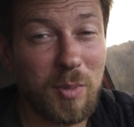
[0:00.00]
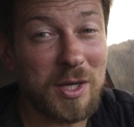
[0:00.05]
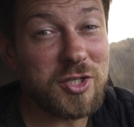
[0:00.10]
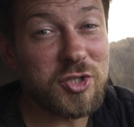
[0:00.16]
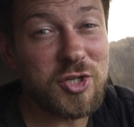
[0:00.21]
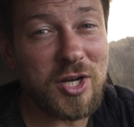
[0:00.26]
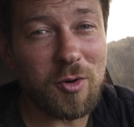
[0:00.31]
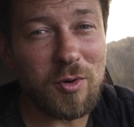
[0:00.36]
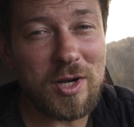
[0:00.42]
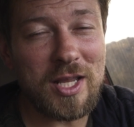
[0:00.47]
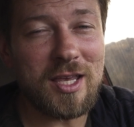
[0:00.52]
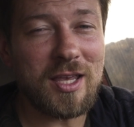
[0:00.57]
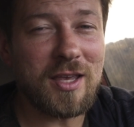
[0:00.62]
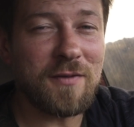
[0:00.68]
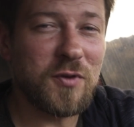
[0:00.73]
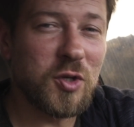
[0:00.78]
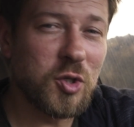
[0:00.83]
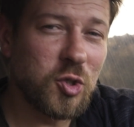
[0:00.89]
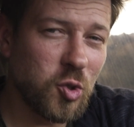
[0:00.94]
But generally,
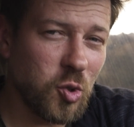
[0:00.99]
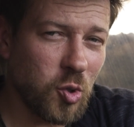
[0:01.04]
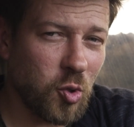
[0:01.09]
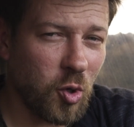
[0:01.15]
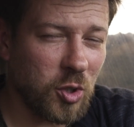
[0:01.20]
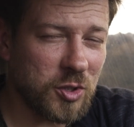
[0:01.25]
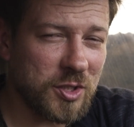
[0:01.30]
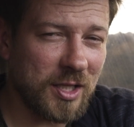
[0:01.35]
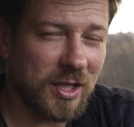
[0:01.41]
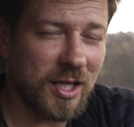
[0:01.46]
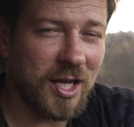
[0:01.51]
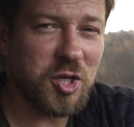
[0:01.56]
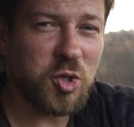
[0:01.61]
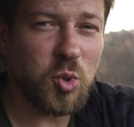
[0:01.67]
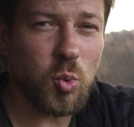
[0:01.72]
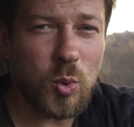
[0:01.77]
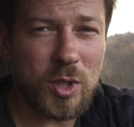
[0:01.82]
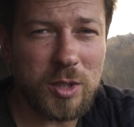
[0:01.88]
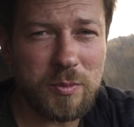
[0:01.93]
if you do cross the line,
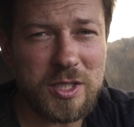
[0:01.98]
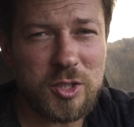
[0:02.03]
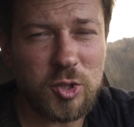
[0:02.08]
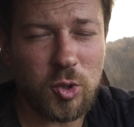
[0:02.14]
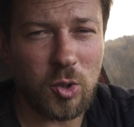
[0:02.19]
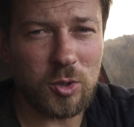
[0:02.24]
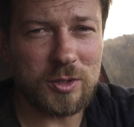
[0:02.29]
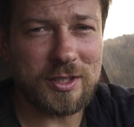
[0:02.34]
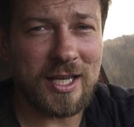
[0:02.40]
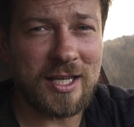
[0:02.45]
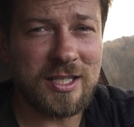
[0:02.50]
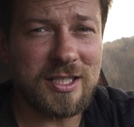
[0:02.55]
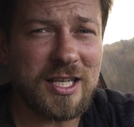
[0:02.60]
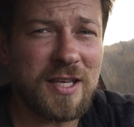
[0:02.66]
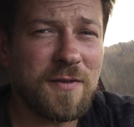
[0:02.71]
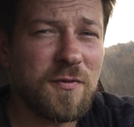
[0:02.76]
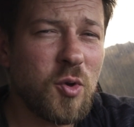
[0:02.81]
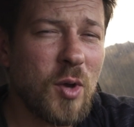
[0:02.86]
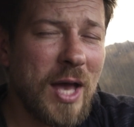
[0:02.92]
you will be told, and
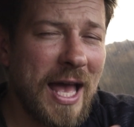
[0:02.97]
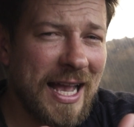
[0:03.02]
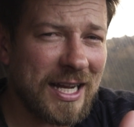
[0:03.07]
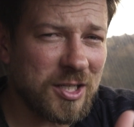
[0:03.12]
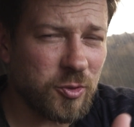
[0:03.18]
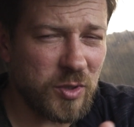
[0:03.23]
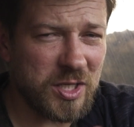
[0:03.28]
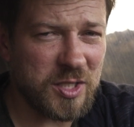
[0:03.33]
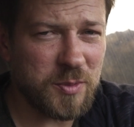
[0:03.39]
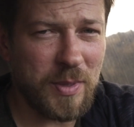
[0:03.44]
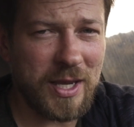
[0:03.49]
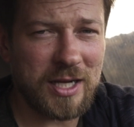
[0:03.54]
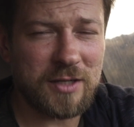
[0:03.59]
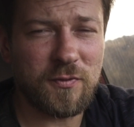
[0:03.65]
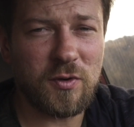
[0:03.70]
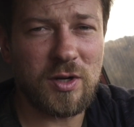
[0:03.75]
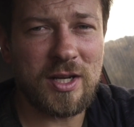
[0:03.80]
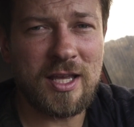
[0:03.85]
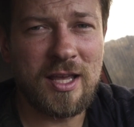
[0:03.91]
if you act
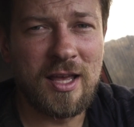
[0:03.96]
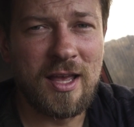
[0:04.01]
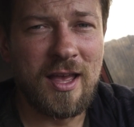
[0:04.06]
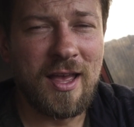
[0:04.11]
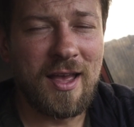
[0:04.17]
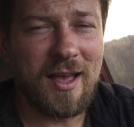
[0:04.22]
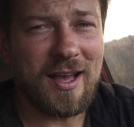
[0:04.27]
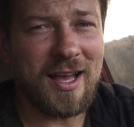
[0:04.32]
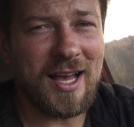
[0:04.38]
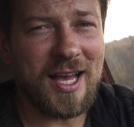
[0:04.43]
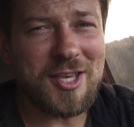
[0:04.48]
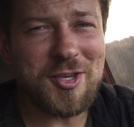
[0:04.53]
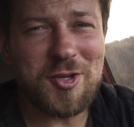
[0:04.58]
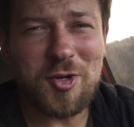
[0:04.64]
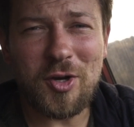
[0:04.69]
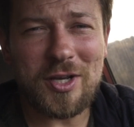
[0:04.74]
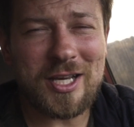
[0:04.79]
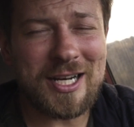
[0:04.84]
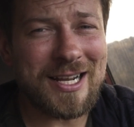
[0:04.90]
respectfully,
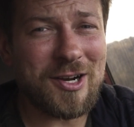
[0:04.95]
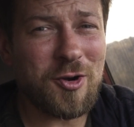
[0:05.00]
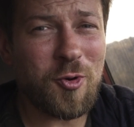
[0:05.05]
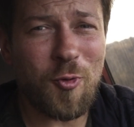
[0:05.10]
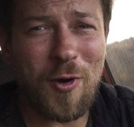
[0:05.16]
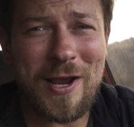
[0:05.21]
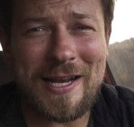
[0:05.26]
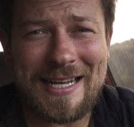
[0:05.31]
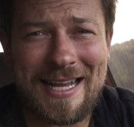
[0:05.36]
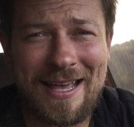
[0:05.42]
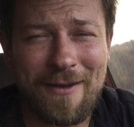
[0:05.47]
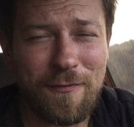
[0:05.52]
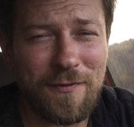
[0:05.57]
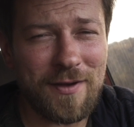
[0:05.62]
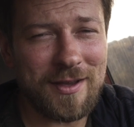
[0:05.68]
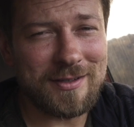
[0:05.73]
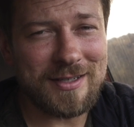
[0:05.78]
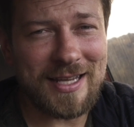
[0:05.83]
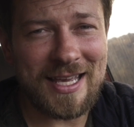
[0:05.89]
you're not going to greatly
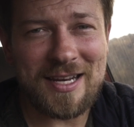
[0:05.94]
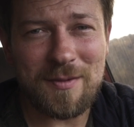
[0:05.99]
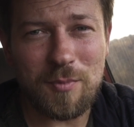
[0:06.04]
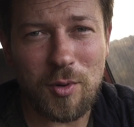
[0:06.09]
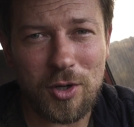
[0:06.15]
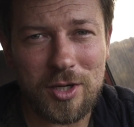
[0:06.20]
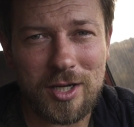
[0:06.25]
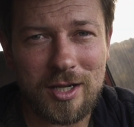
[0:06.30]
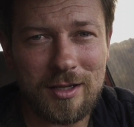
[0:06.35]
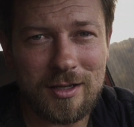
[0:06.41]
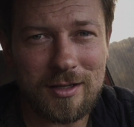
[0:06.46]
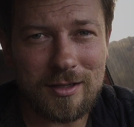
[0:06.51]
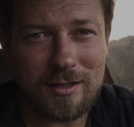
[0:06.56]
offend anybody.